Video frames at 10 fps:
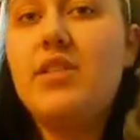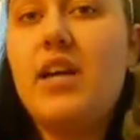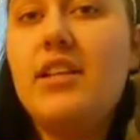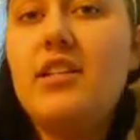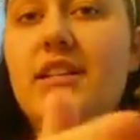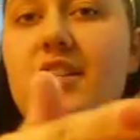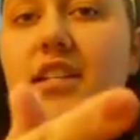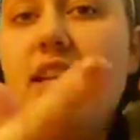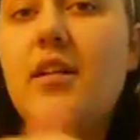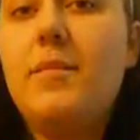So it's
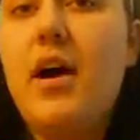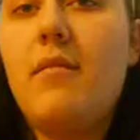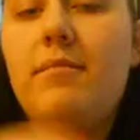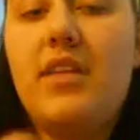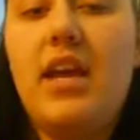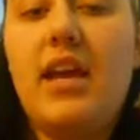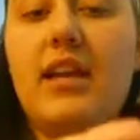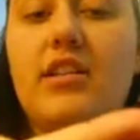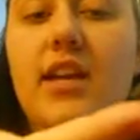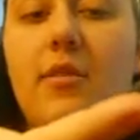just got a little pump thing, and
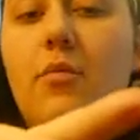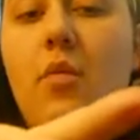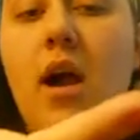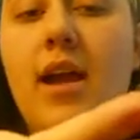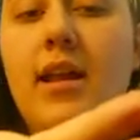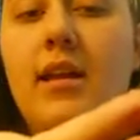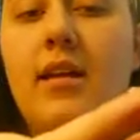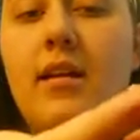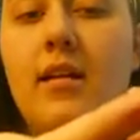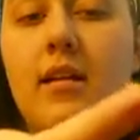I just take one
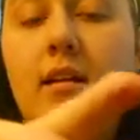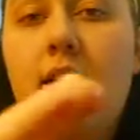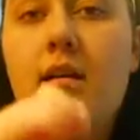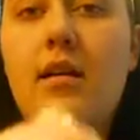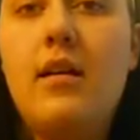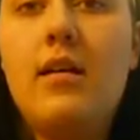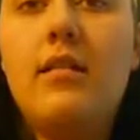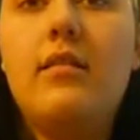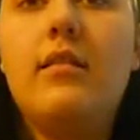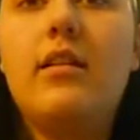
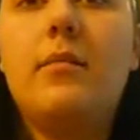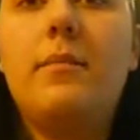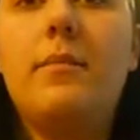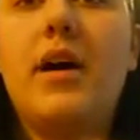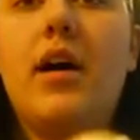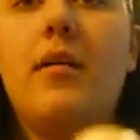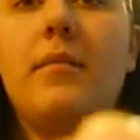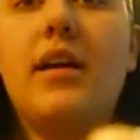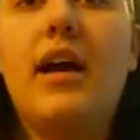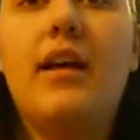little
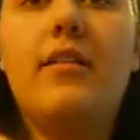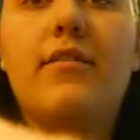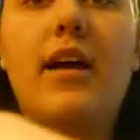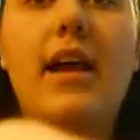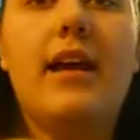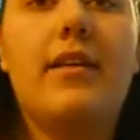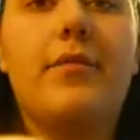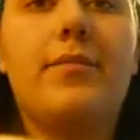pump, kind of like